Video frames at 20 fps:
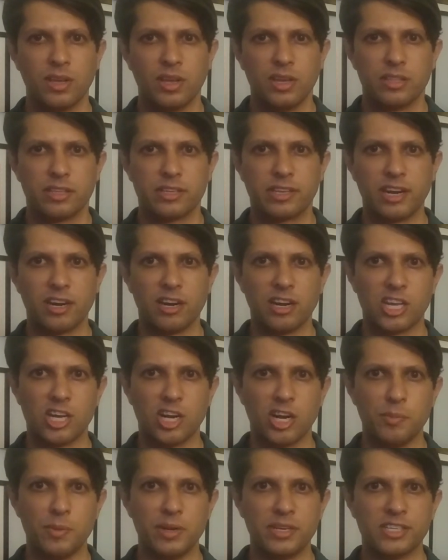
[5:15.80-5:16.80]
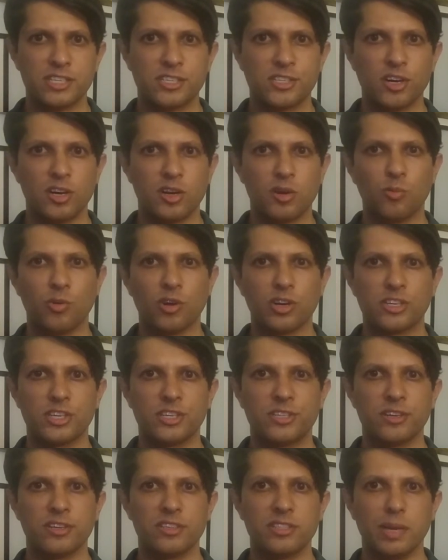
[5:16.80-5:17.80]
The Kerala government has started work
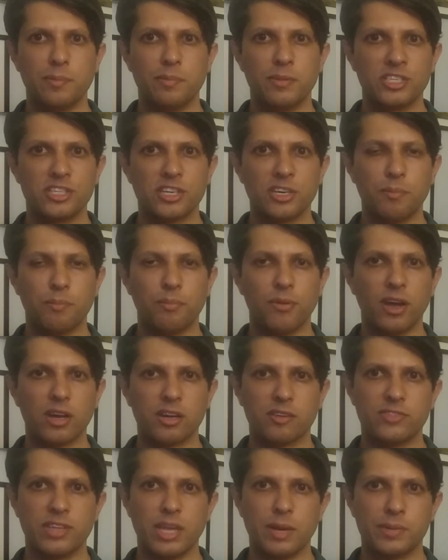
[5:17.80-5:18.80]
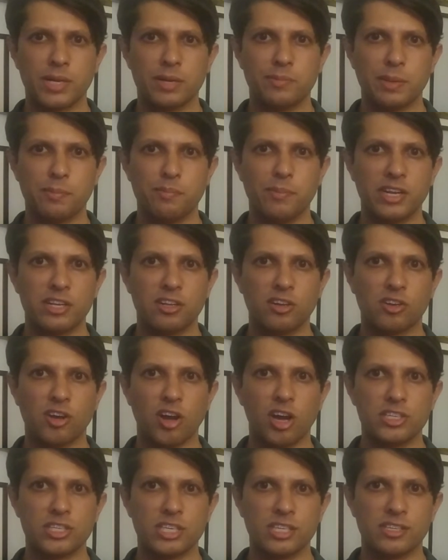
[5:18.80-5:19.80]
to turn the administrative block of the upcoming medical
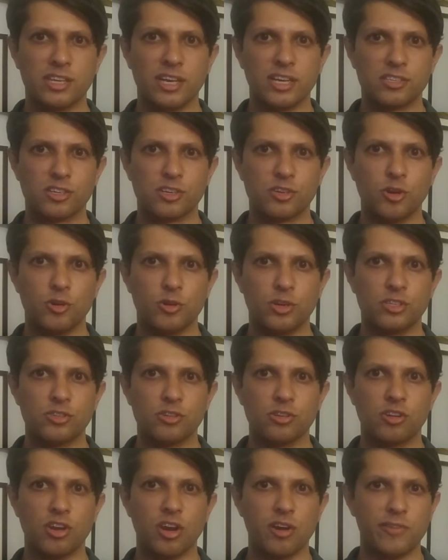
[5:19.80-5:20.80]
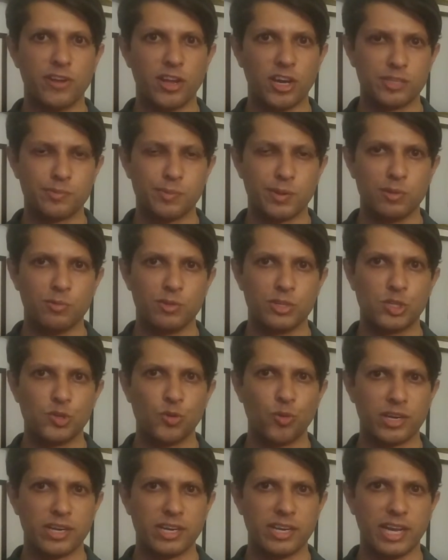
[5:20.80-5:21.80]
college in Kasaragod into a COVID hospital with
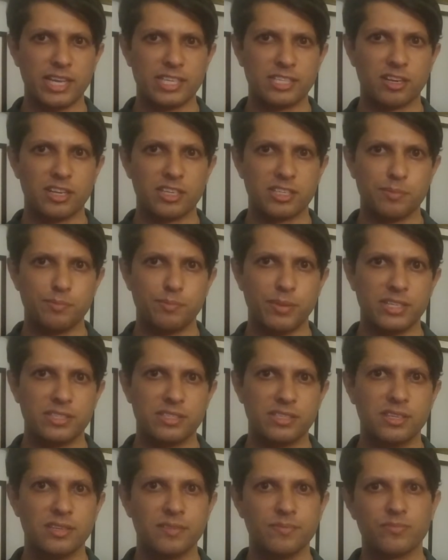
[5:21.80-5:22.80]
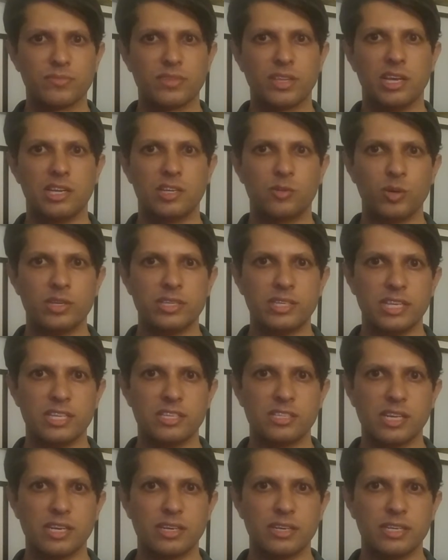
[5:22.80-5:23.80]
200 isolation beds and 20
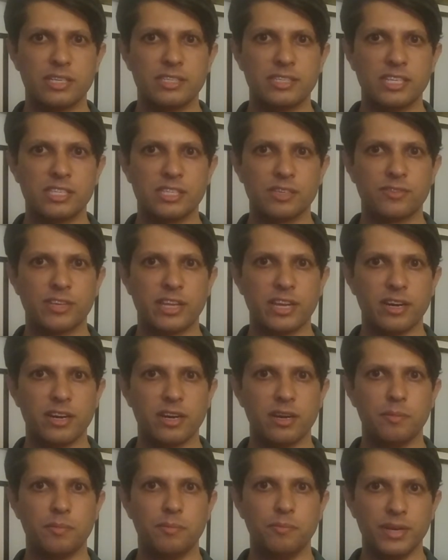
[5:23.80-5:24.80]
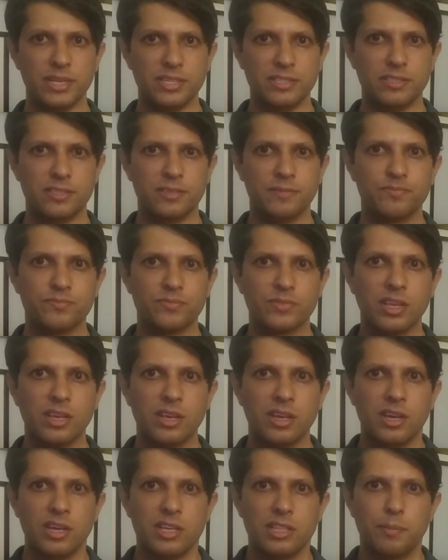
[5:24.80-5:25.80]
intensive care beds.
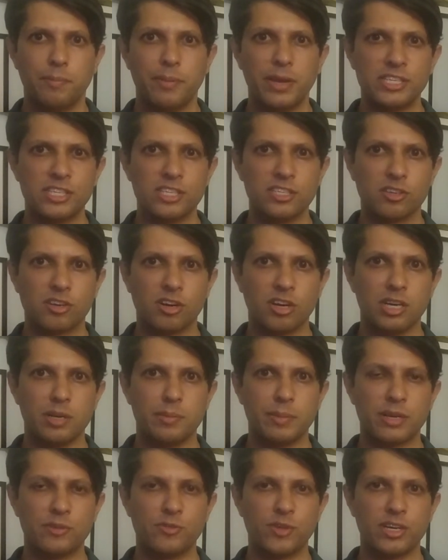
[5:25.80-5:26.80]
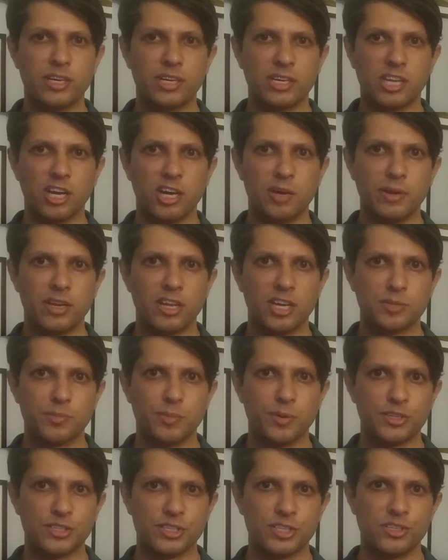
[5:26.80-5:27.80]
The patients are currently being treated at government
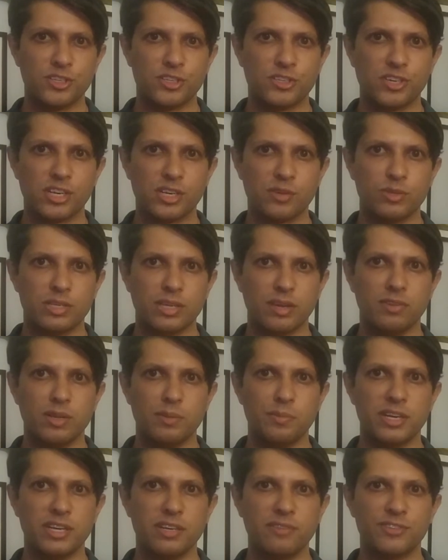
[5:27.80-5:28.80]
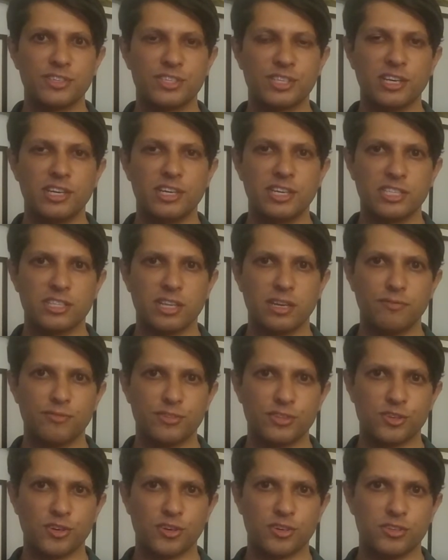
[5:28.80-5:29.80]
hospitals in the district which have limited facilities and
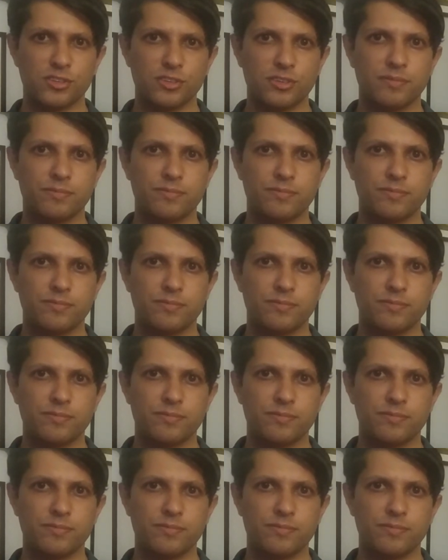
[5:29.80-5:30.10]
infrastructure.